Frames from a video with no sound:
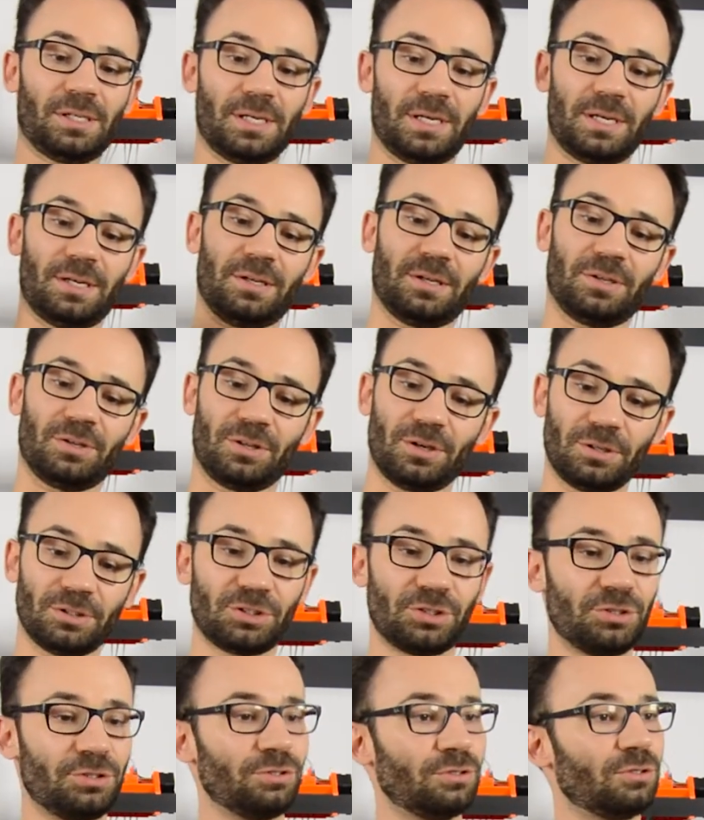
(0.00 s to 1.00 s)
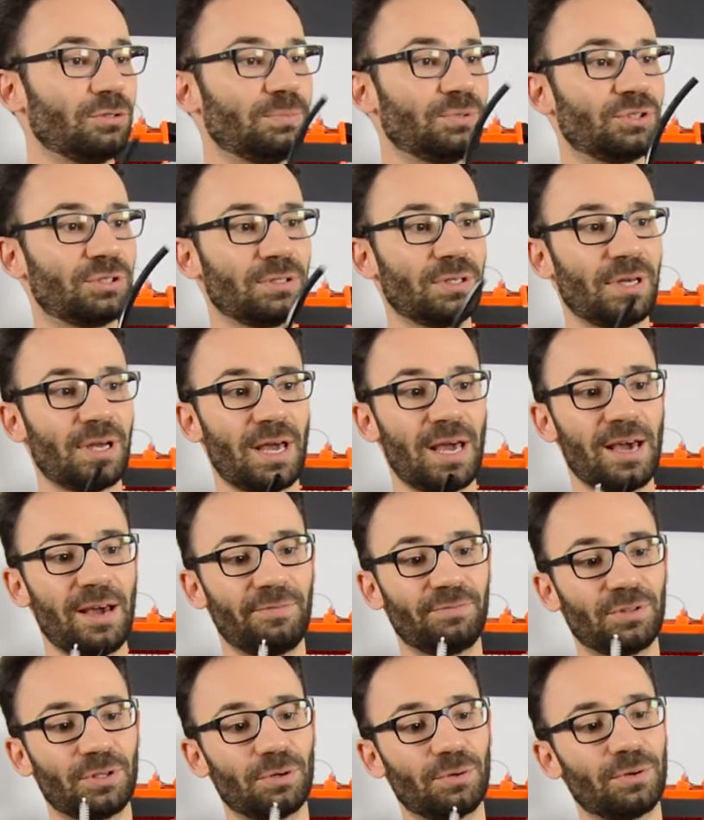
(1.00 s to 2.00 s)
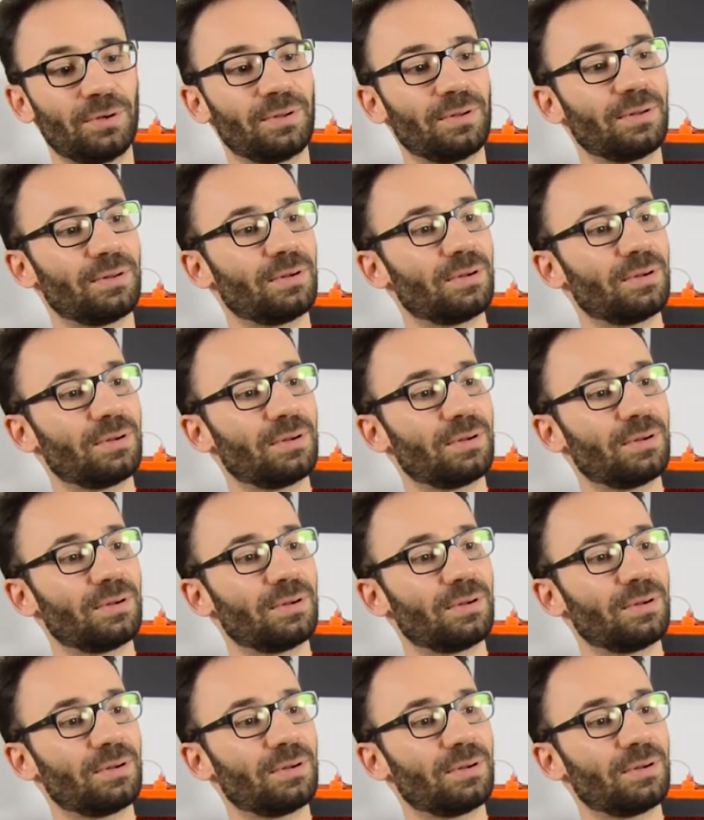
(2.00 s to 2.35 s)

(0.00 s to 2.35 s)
And those tubes have the